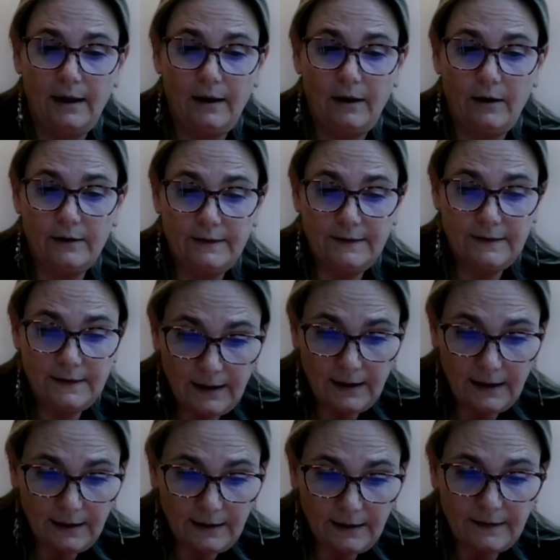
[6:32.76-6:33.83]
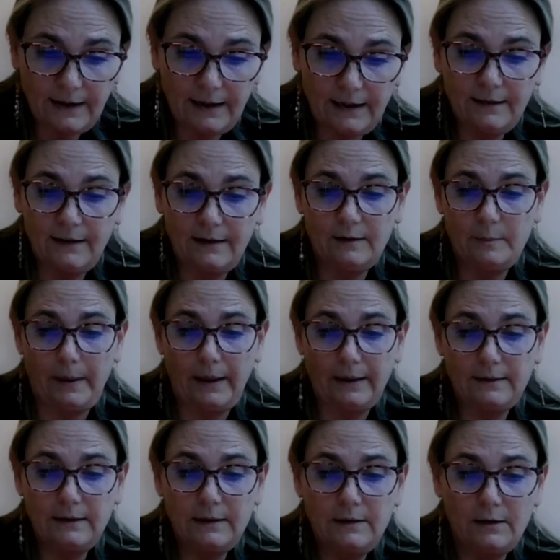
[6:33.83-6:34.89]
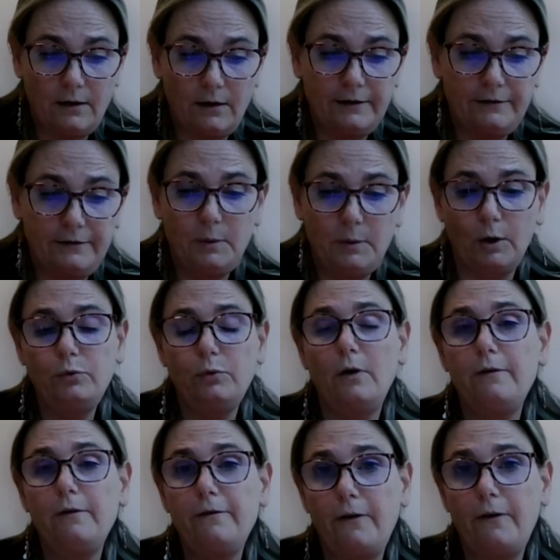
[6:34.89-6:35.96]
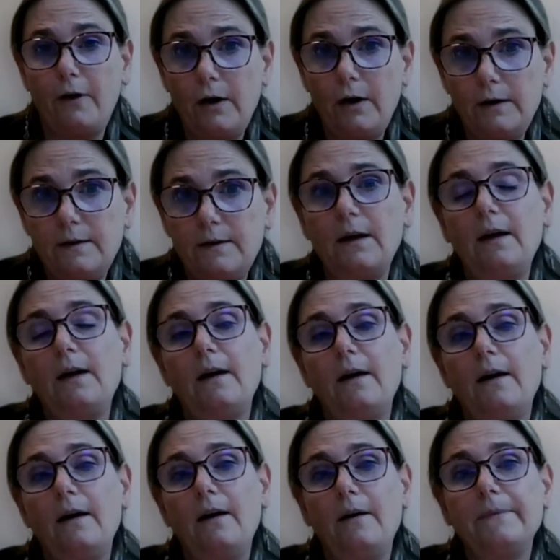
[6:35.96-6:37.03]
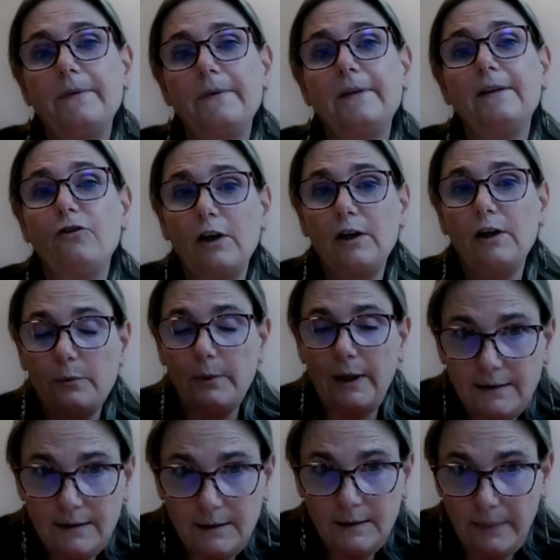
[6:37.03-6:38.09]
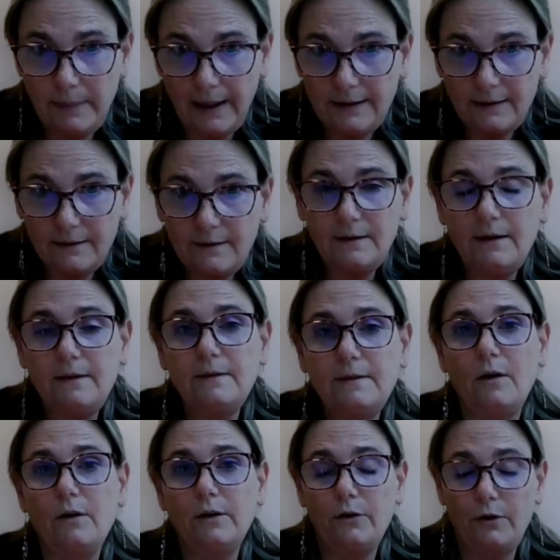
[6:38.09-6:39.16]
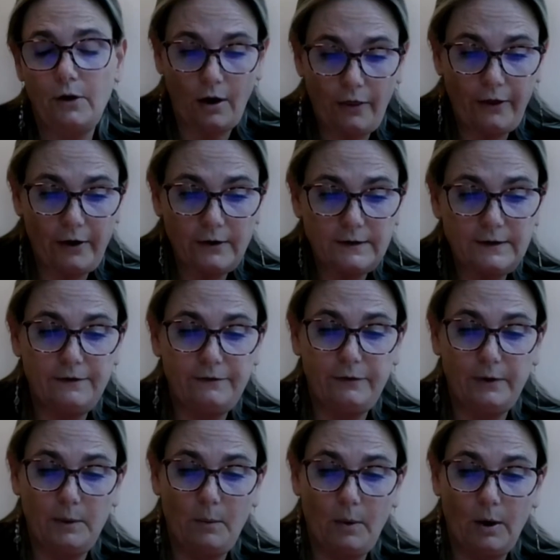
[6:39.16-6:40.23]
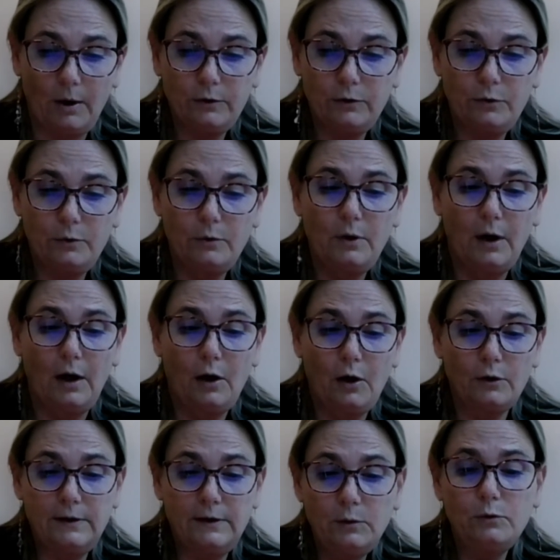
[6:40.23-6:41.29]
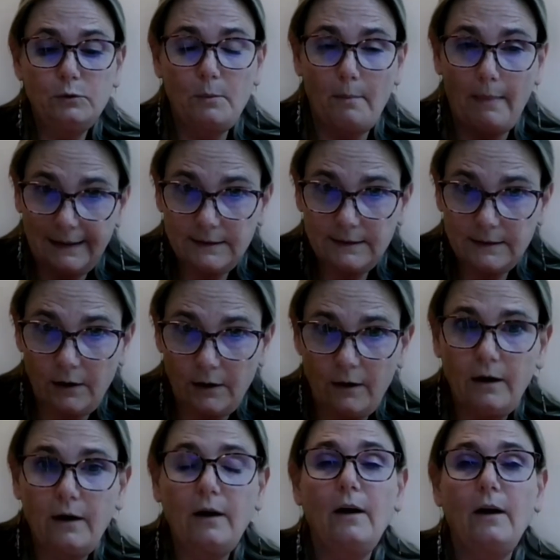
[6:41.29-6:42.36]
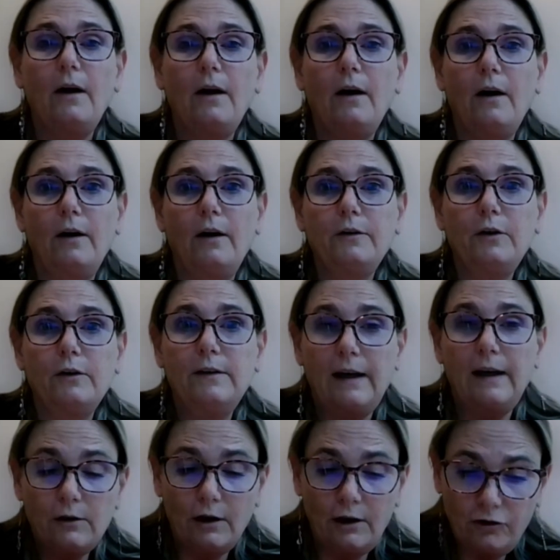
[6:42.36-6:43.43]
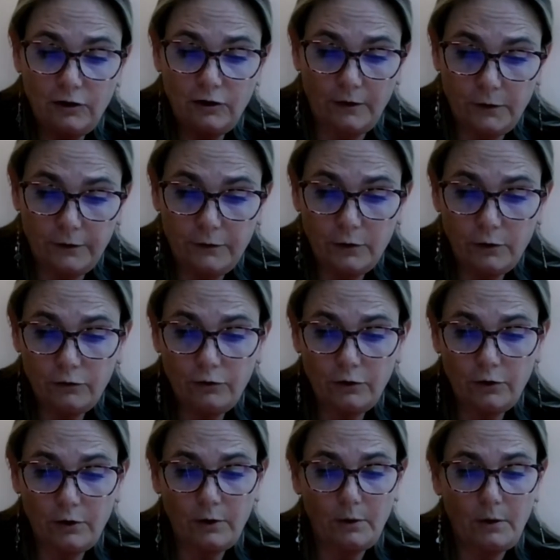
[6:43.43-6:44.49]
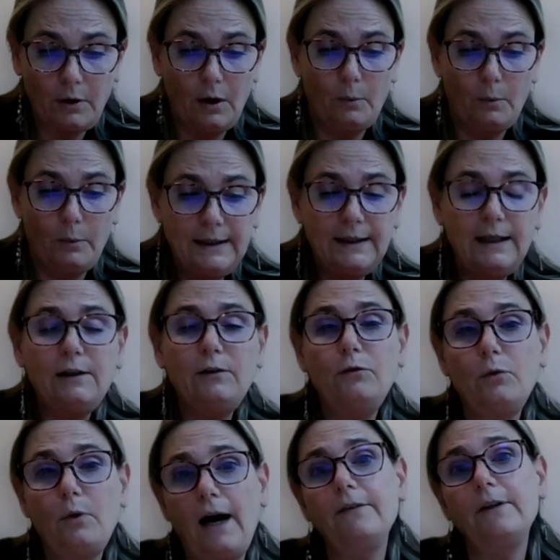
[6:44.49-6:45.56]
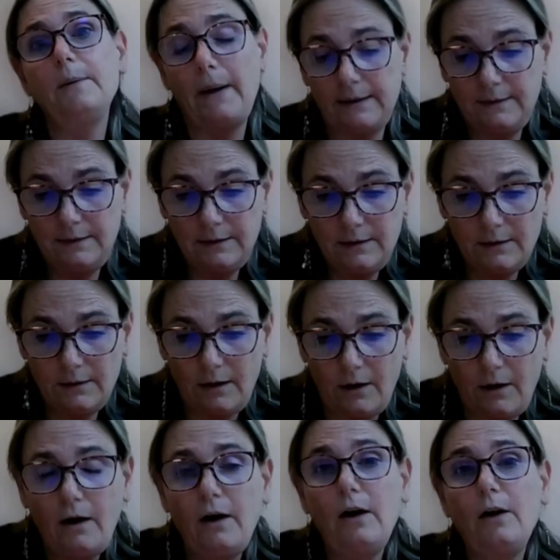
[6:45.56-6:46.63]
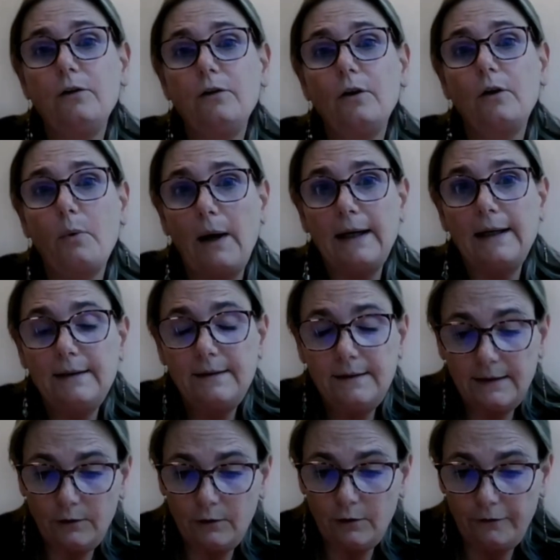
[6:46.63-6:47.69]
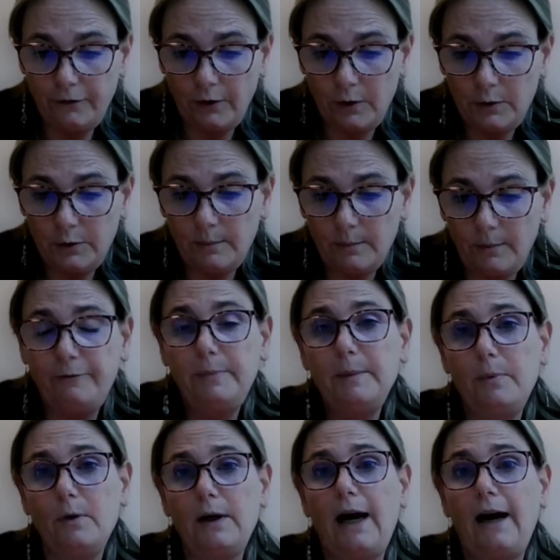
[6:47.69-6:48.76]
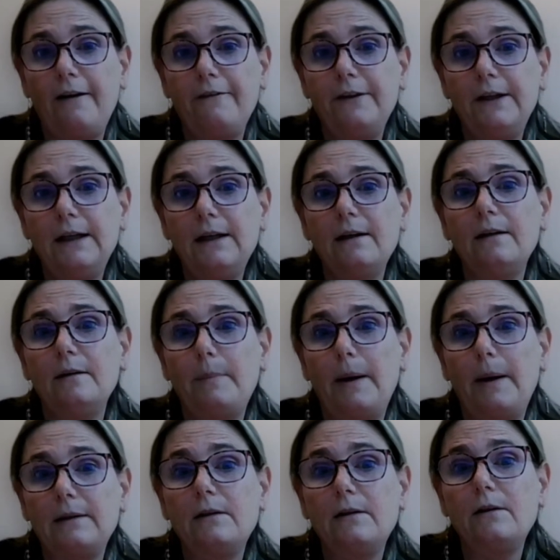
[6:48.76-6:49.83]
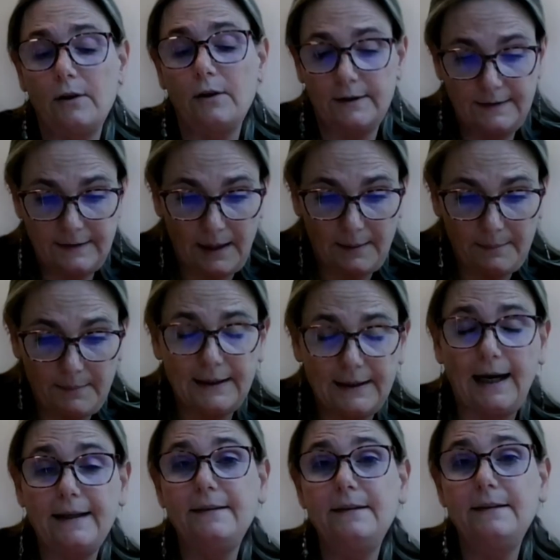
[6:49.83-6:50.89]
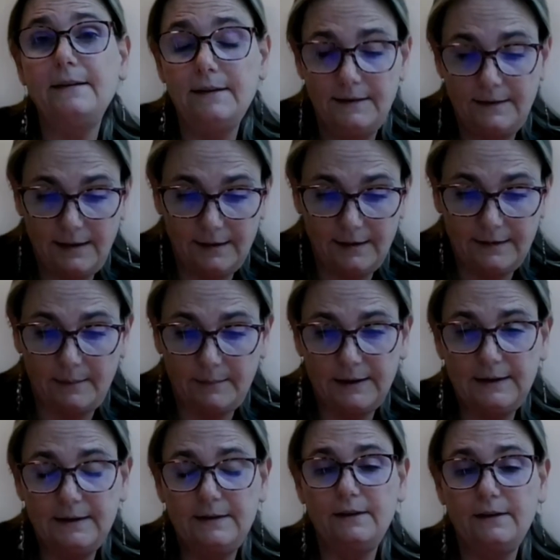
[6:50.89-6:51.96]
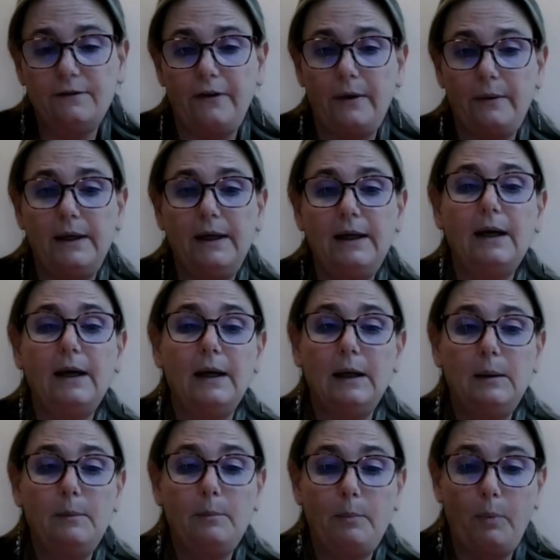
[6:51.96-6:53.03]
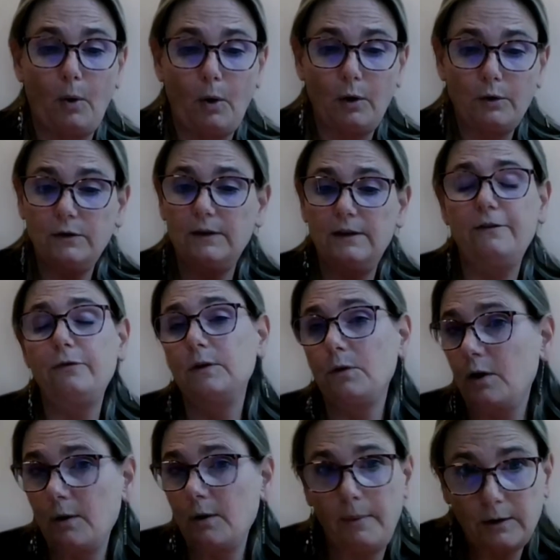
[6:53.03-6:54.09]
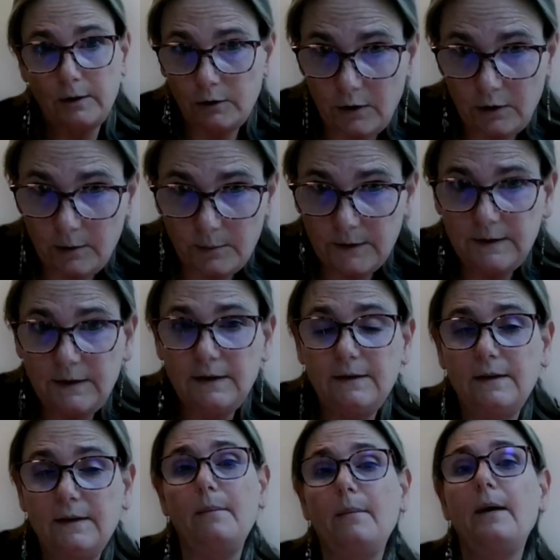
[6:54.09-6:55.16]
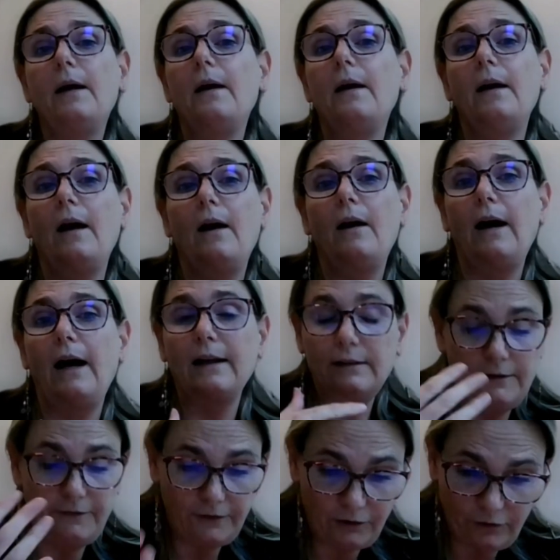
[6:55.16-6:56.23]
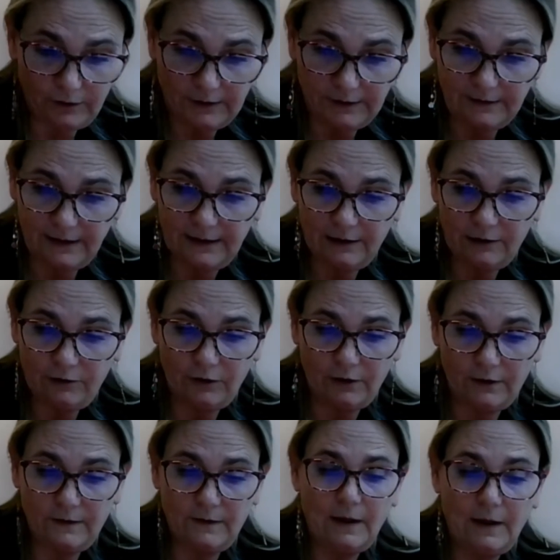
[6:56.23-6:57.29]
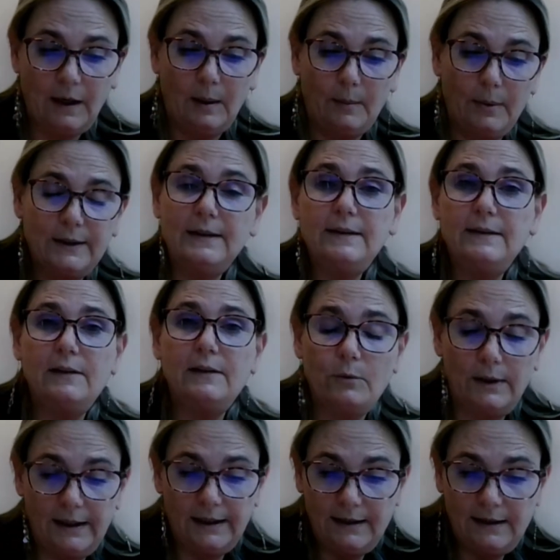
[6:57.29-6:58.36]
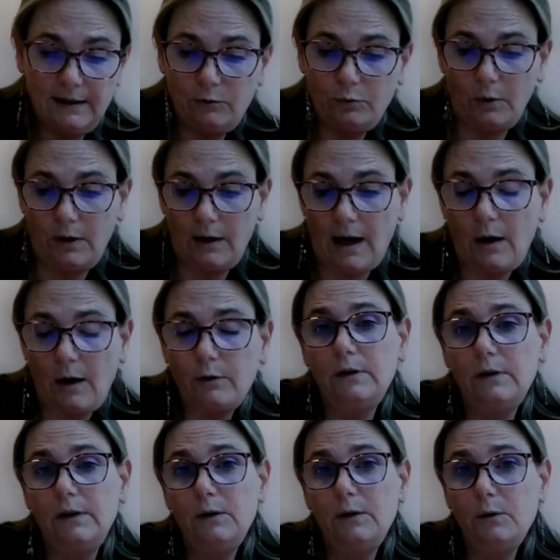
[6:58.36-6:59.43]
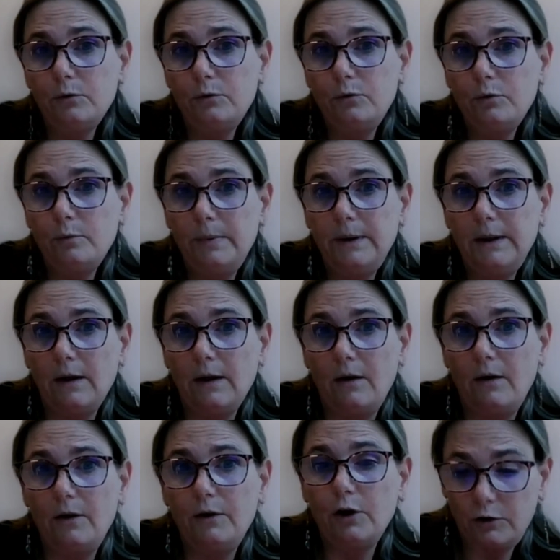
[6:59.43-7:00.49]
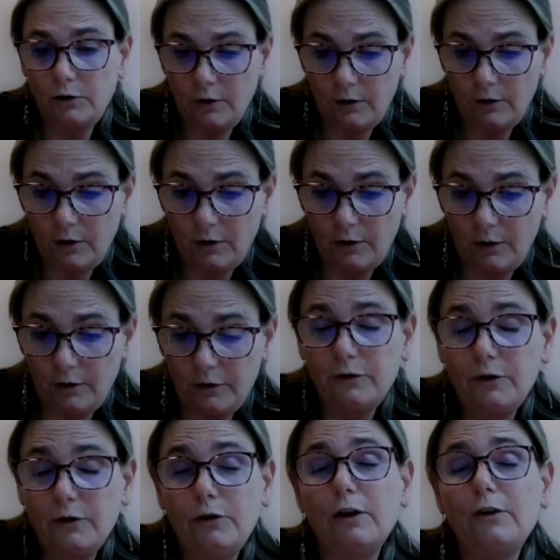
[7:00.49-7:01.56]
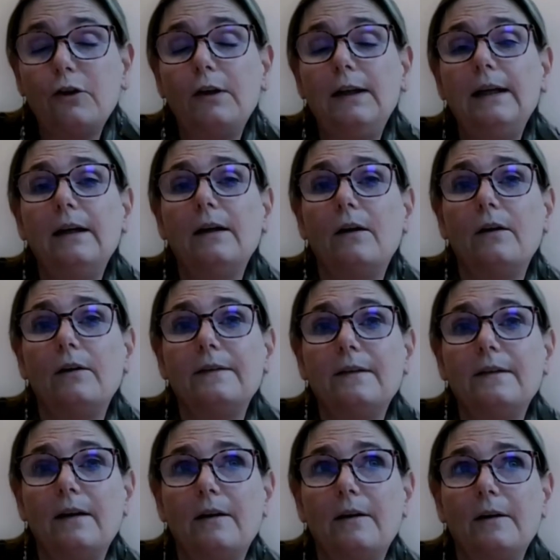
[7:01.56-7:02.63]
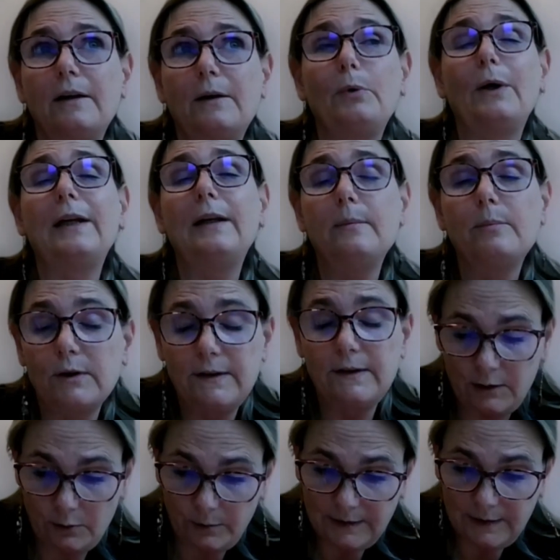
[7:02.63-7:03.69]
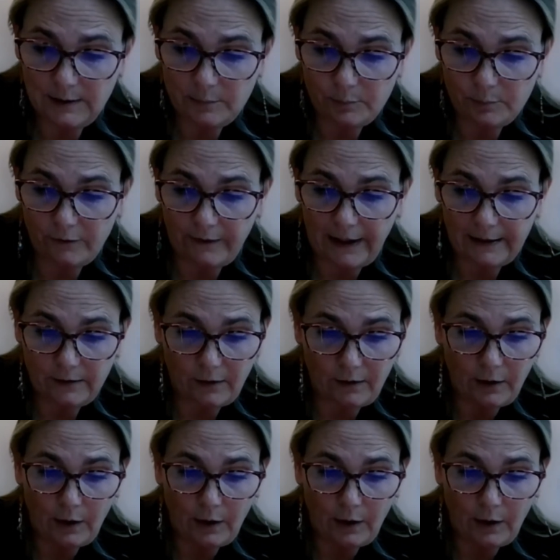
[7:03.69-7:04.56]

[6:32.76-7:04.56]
skills, and in particular, if we want to avoid generating dependencies on others, if we want to continue to master the technologies of the future, we need to have in particular the quality and the volume of people having, in particular, STEM and ICT skills. I mean, this is very important if we talk about autonomous system, artificial intelligence, but this is really key to allow the EU to be not only a credible security provider,